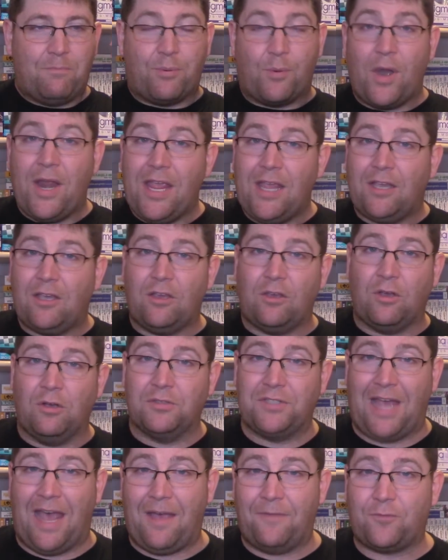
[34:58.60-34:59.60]
Break
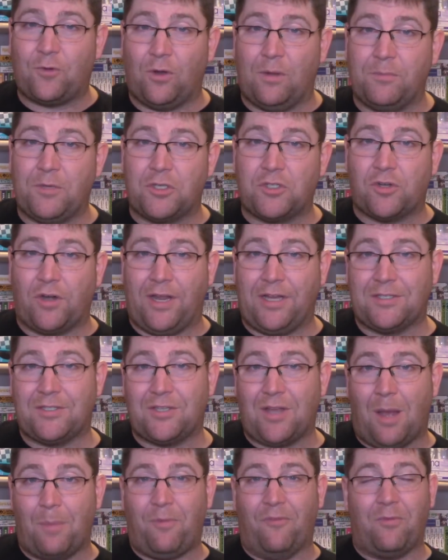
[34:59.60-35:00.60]
goes after him to try and
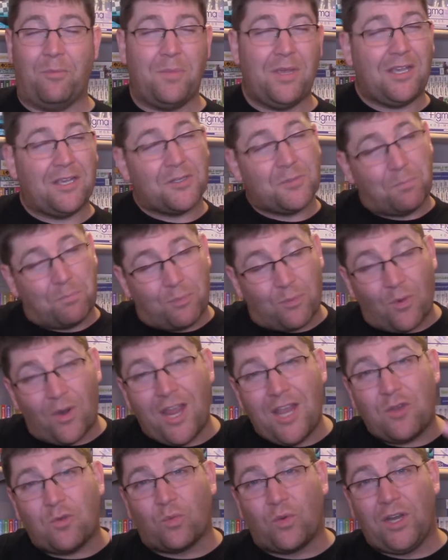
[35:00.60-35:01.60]
stop him because
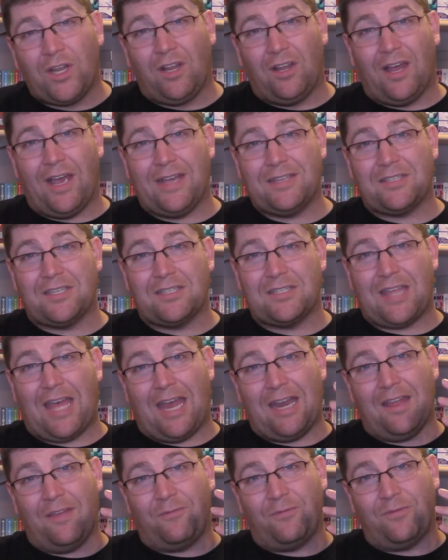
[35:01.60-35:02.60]
Break realizes
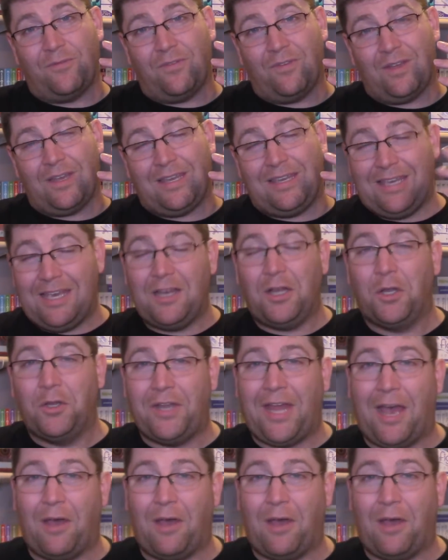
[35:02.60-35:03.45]
that if Gil